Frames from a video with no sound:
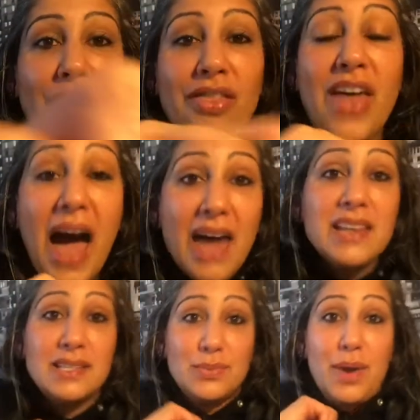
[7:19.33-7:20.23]
that
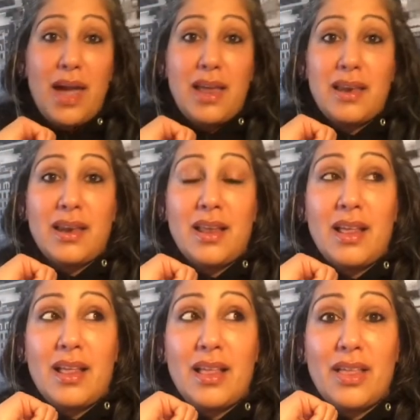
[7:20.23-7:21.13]
is when
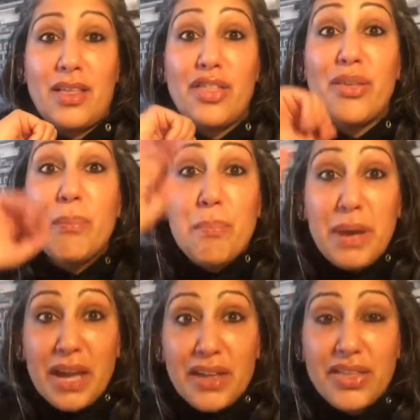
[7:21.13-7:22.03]
the
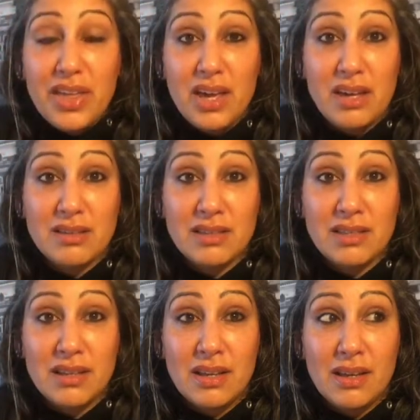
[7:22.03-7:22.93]
big things
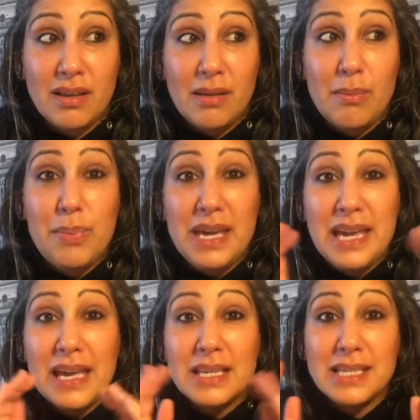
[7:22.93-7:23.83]

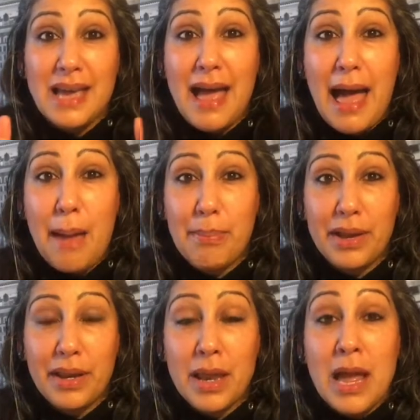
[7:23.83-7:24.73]
begin to
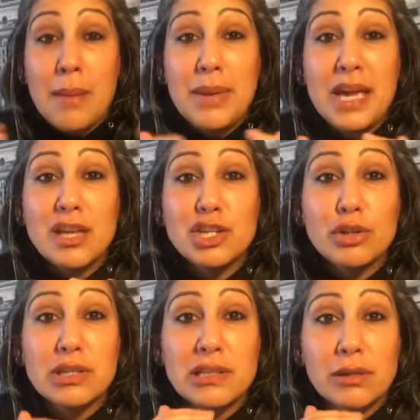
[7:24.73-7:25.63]
happen, because you're
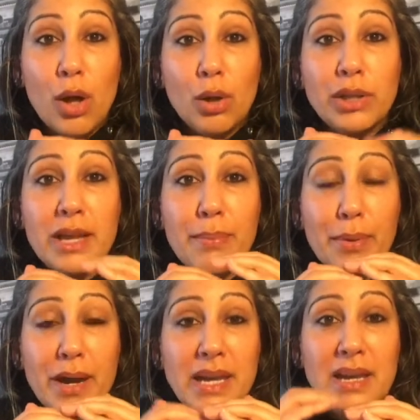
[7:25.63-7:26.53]
slowly
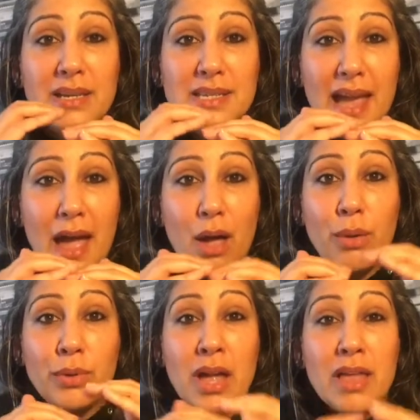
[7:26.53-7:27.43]
breaking
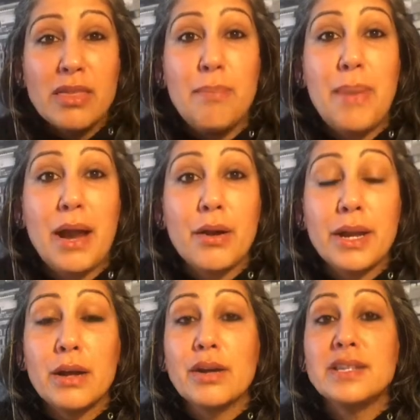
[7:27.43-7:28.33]
down the
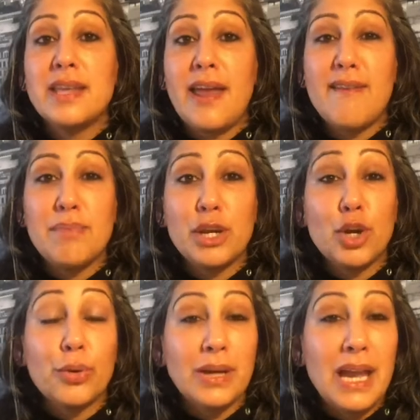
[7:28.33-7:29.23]
barriers that have been
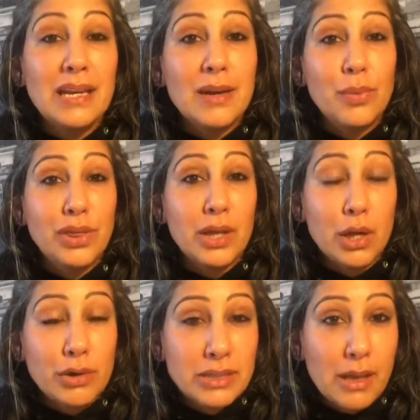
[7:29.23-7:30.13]
created within
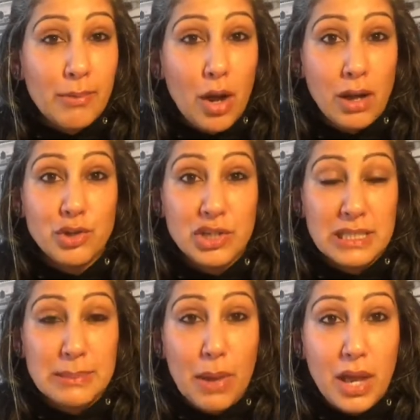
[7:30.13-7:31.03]
your
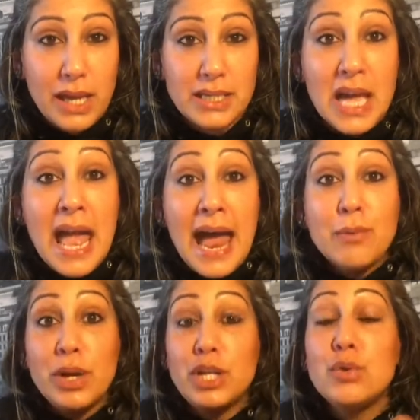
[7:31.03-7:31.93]
subconscious mind. And
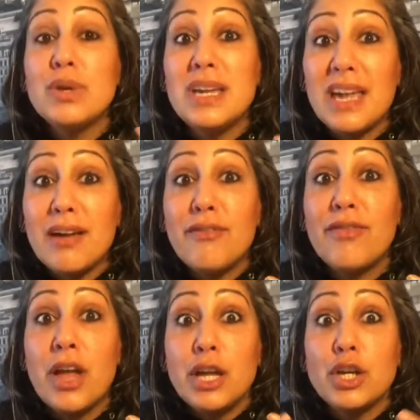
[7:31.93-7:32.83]
when you give
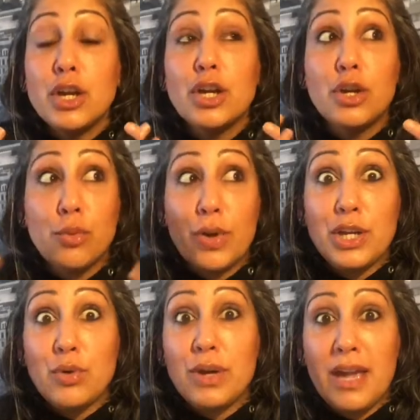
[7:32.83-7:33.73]

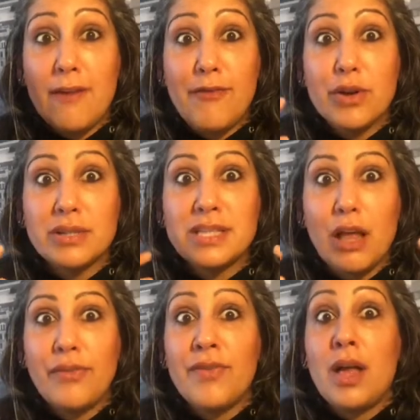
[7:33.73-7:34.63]
yourself